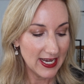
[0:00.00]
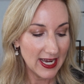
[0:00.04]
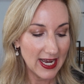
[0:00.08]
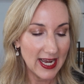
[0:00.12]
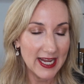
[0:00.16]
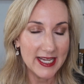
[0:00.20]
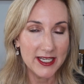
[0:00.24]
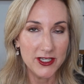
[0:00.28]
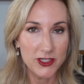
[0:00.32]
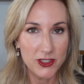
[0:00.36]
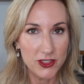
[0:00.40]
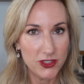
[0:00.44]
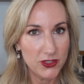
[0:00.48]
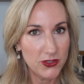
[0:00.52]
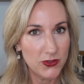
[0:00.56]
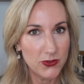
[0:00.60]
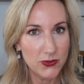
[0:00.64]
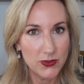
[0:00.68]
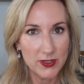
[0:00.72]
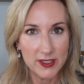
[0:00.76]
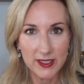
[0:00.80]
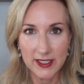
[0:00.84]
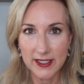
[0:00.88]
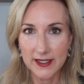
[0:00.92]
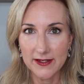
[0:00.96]
I
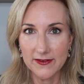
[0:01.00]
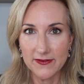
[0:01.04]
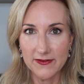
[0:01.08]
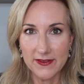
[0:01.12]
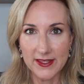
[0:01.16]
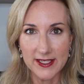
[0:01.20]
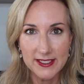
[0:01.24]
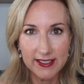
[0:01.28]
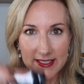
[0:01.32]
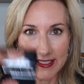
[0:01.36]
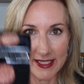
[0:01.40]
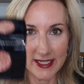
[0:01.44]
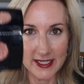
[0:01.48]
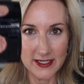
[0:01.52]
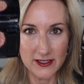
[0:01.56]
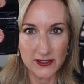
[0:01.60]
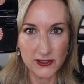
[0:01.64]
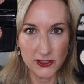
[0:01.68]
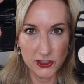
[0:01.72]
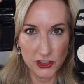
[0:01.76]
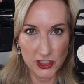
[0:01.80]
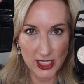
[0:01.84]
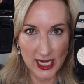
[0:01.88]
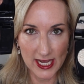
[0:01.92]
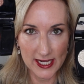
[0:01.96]
do love the single
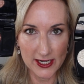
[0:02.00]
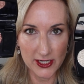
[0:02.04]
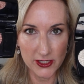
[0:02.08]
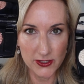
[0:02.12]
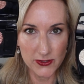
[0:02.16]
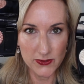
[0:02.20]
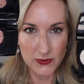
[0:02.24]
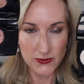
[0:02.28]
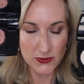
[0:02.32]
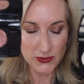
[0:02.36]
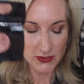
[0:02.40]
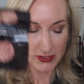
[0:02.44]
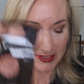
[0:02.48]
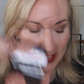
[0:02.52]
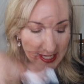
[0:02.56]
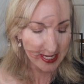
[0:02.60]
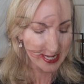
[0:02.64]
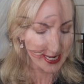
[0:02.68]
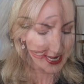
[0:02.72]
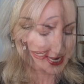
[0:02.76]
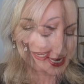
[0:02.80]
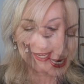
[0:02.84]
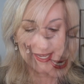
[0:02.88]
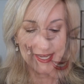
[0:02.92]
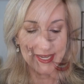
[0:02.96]
shadows
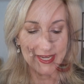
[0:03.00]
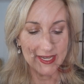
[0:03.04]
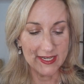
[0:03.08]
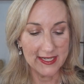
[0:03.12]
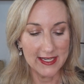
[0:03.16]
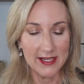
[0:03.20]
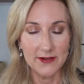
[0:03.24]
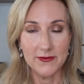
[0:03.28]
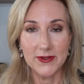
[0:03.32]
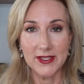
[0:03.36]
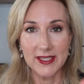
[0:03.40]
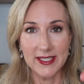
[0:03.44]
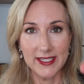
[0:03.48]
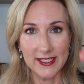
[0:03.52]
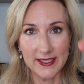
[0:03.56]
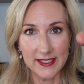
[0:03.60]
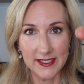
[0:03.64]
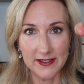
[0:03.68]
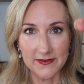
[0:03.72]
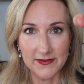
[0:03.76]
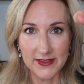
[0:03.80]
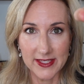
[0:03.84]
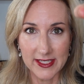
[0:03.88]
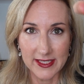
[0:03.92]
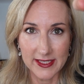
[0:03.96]
and I really
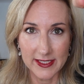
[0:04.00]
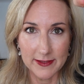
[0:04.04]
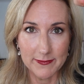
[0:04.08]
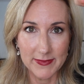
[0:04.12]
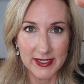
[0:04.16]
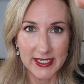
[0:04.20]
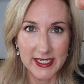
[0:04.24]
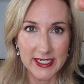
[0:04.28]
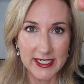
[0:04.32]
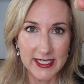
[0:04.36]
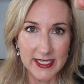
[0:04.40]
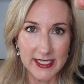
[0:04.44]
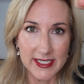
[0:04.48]
love the limited